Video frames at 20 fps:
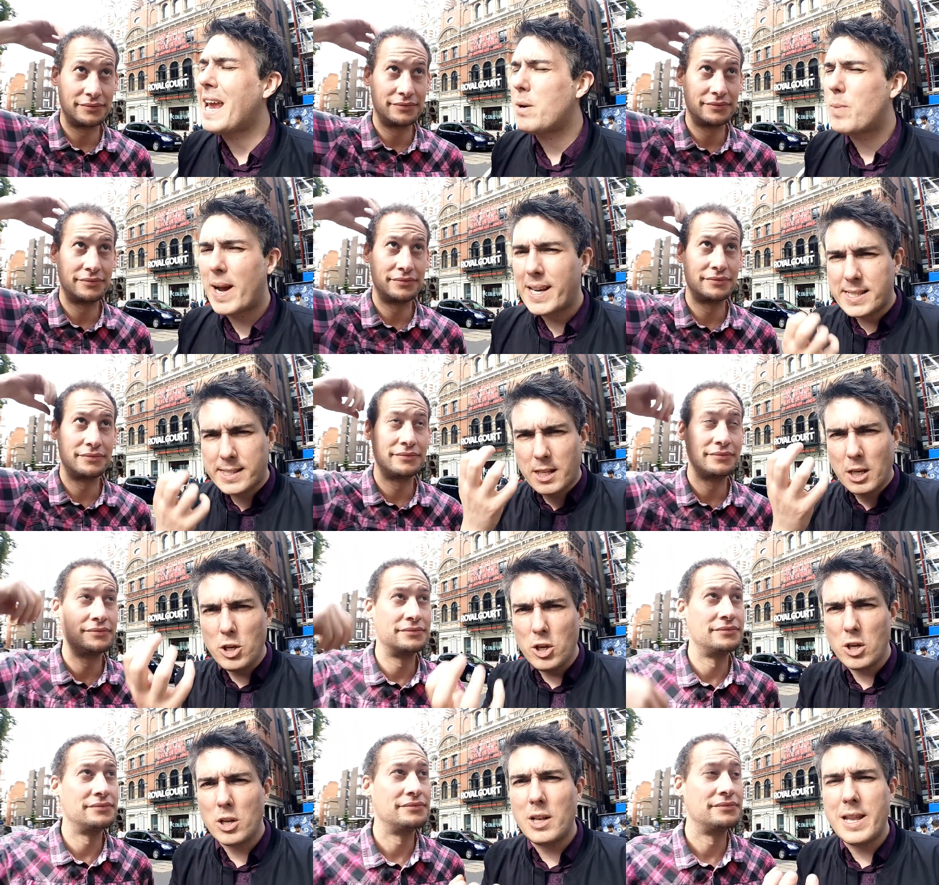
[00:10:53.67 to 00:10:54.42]
Speaker 1: lay
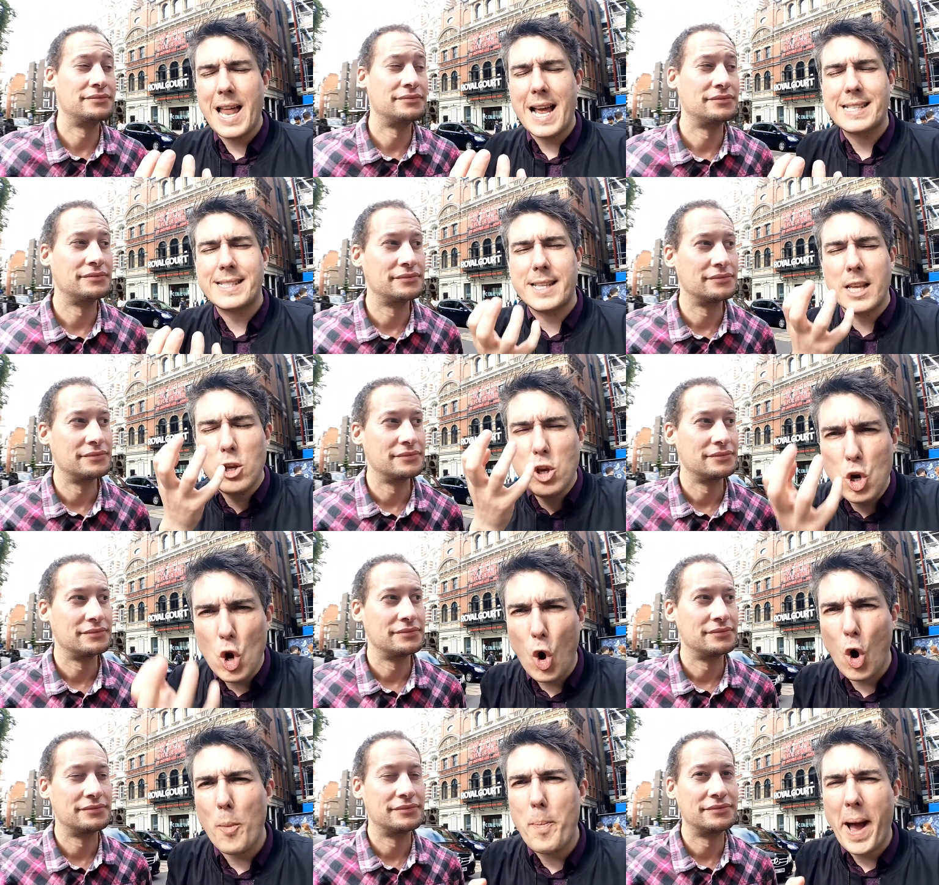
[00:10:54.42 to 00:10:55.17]
less than, less
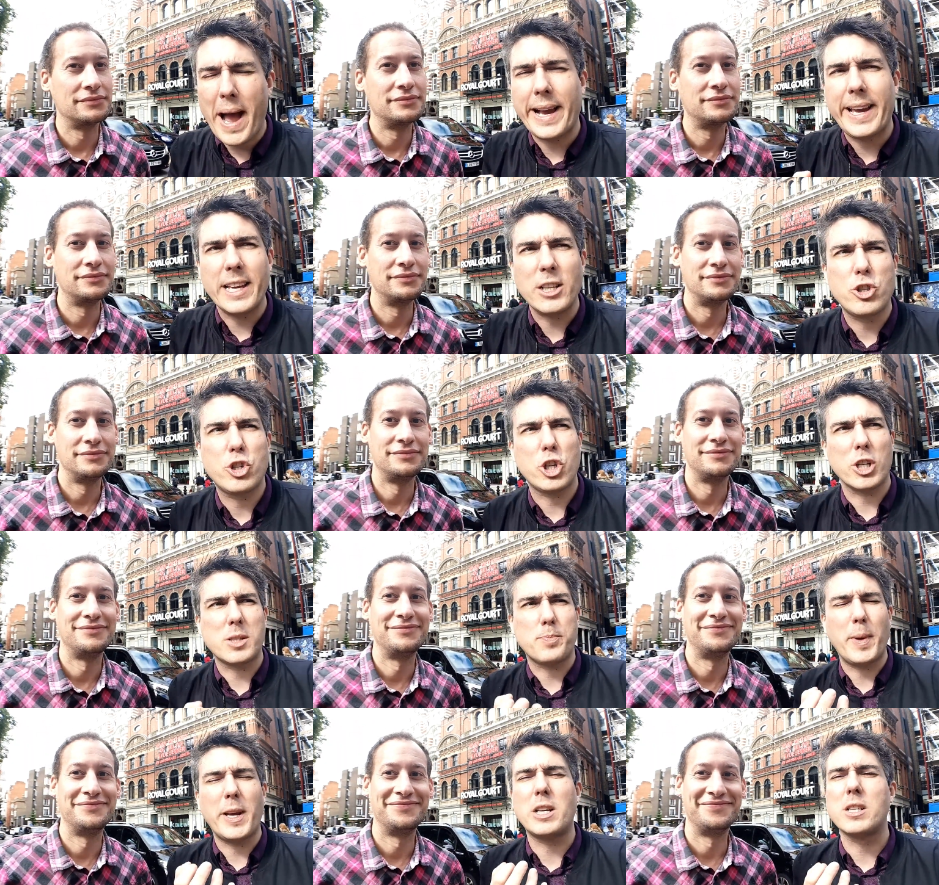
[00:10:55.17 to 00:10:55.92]
than your baggage
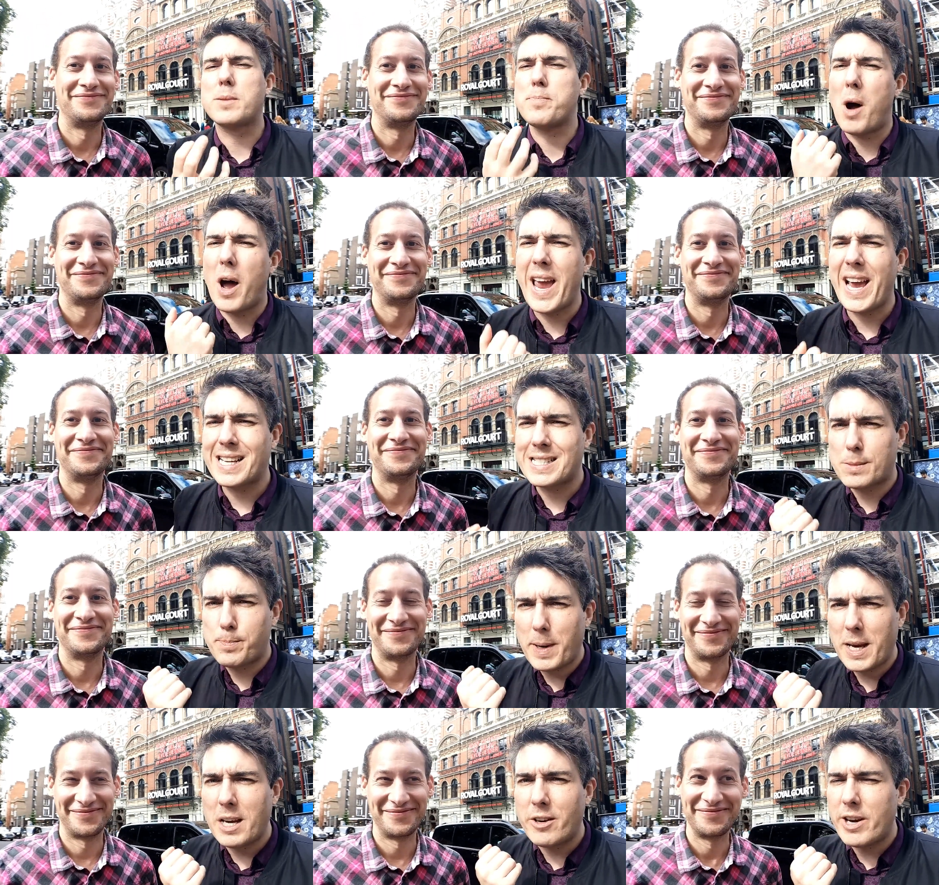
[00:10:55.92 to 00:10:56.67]
just because my
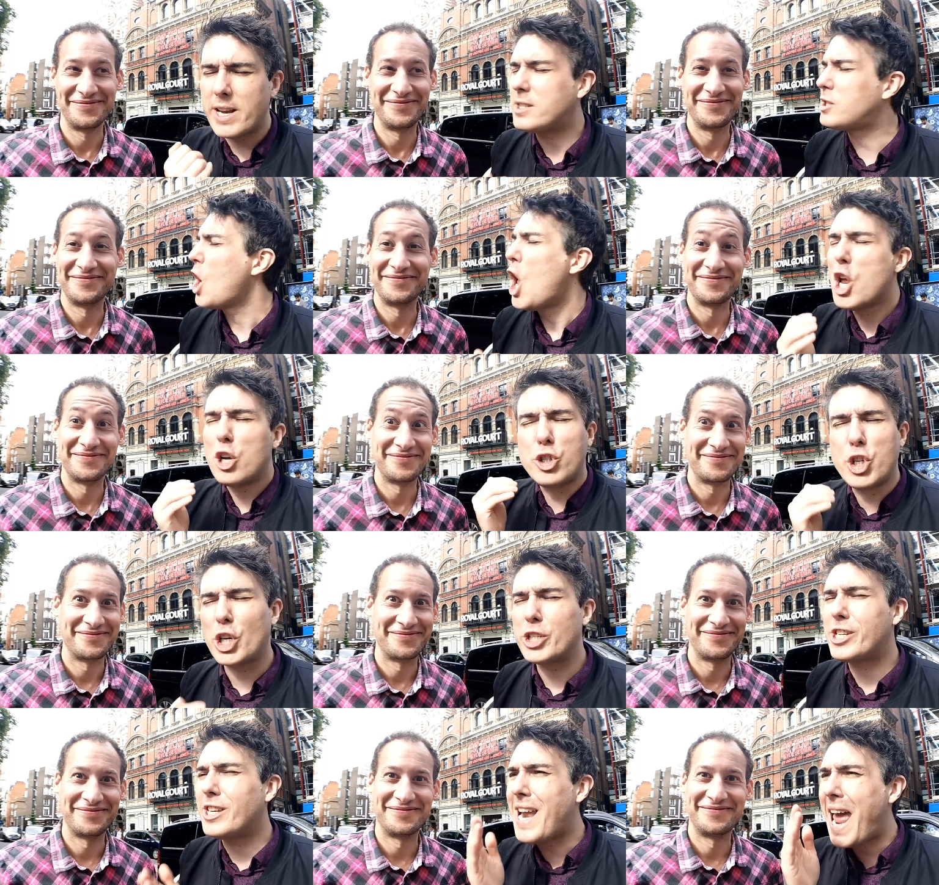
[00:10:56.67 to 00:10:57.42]
experience
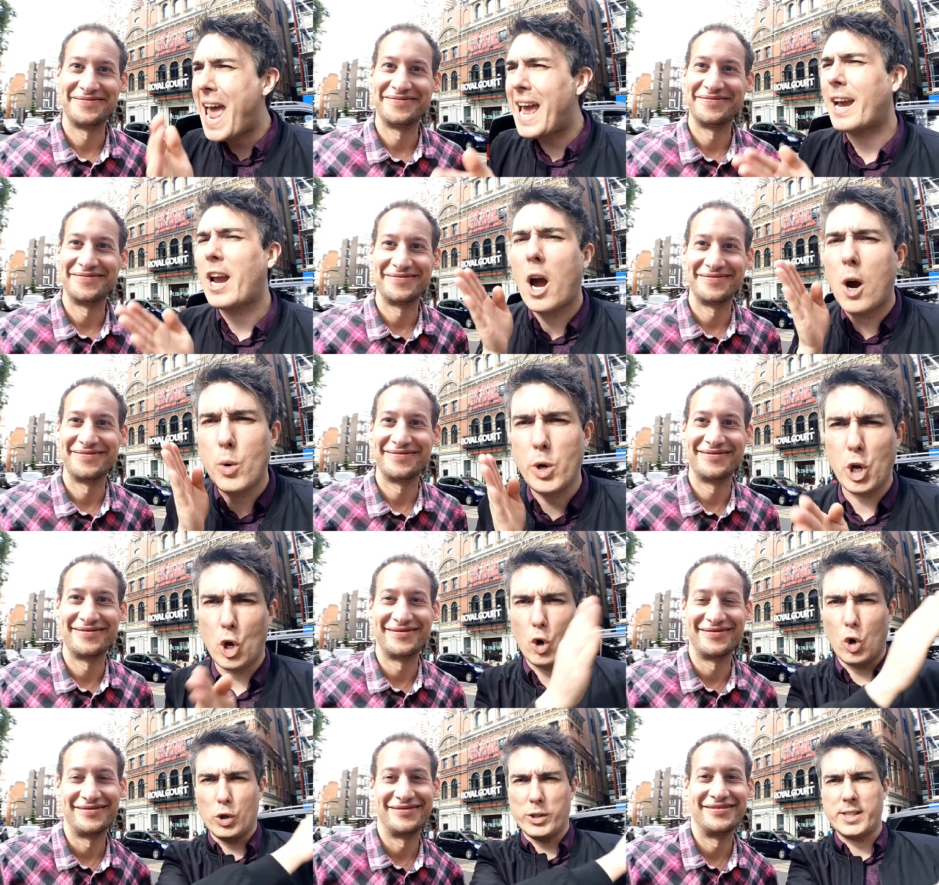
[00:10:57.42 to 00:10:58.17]
doesn't
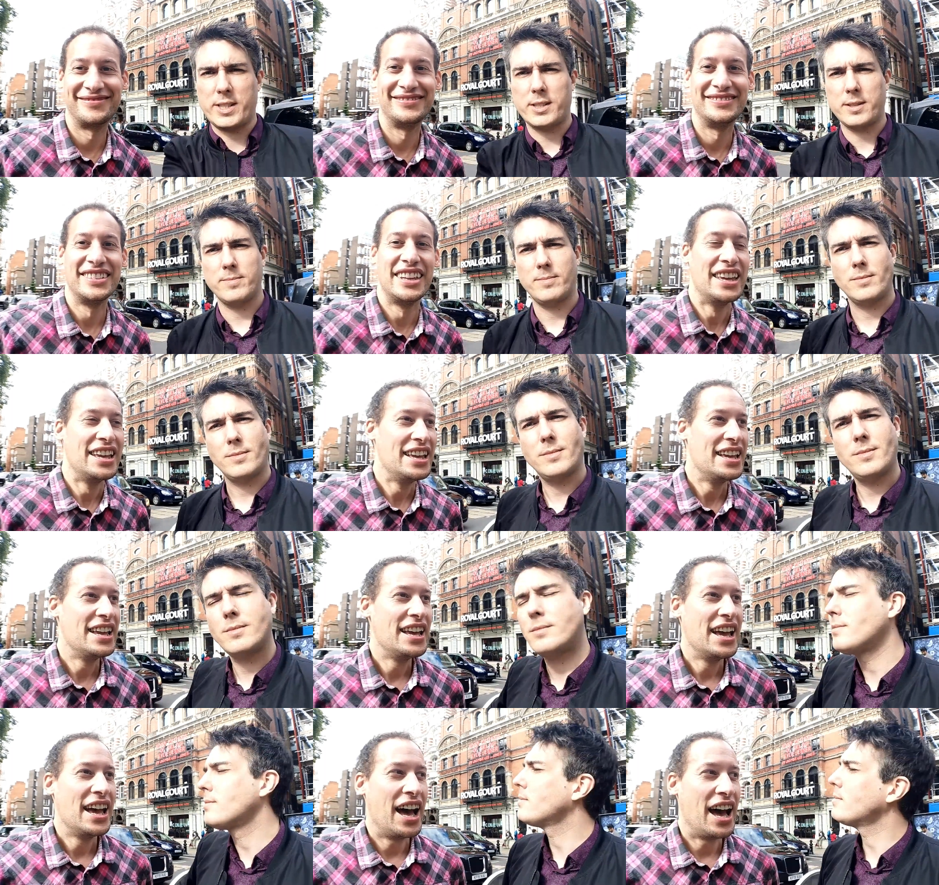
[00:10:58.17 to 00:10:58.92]
echo yours?
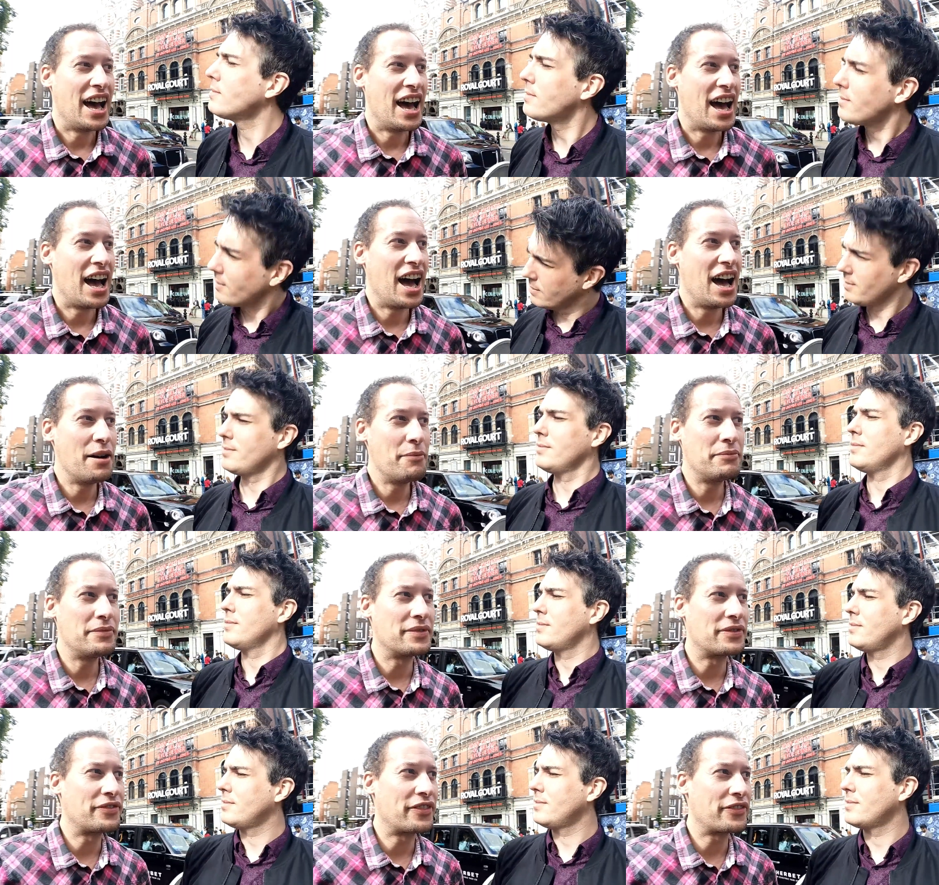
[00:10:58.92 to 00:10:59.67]

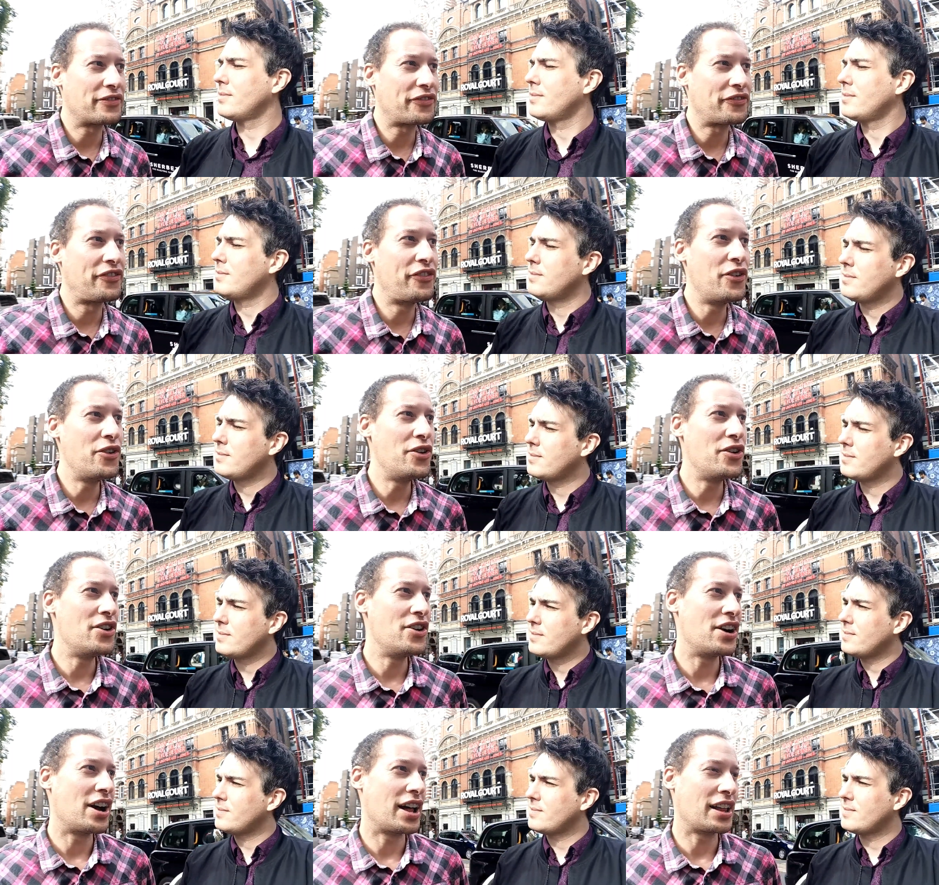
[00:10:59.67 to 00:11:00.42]
Speaker 2: Um,
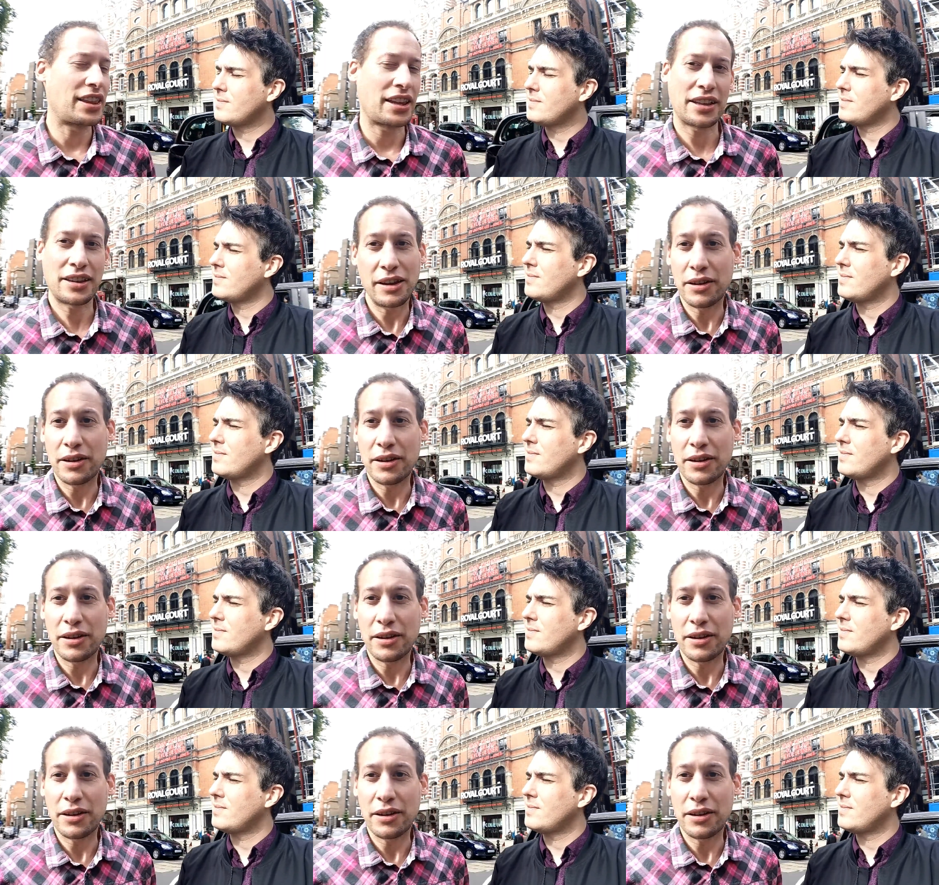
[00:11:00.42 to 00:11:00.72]
for